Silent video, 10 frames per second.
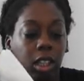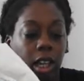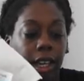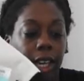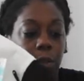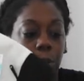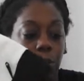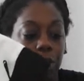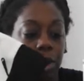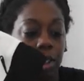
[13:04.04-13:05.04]
I had
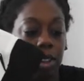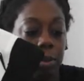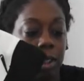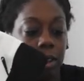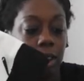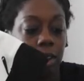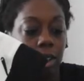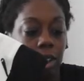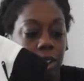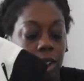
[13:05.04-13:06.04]
more than this because I
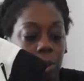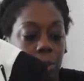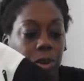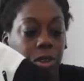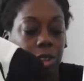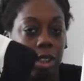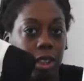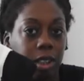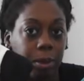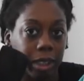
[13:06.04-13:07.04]
thought they were a
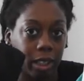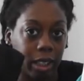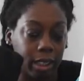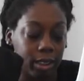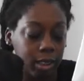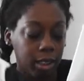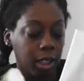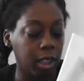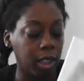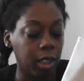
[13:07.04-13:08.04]
little bit less.
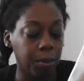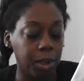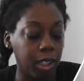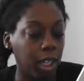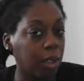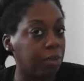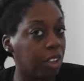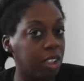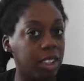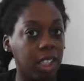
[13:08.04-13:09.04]
But again,
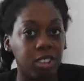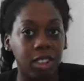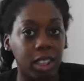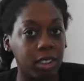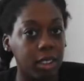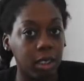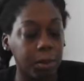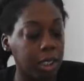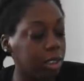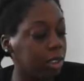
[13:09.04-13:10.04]
false advertising at
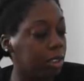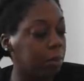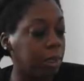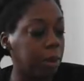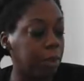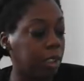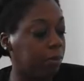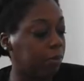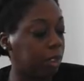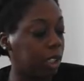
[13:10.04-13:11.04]
Michael's made me,
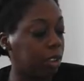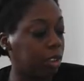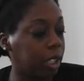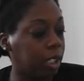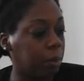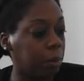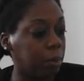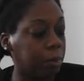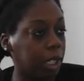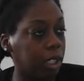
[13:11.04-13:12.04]
yeah, so I had to
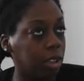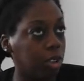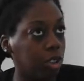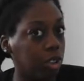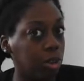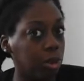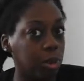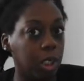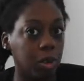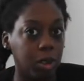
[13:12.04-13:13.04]
put back 2
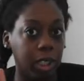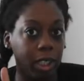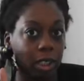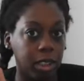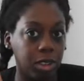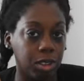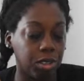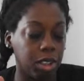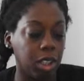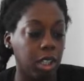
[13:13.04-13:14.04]
and only get these
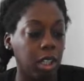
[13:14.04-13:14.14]
3.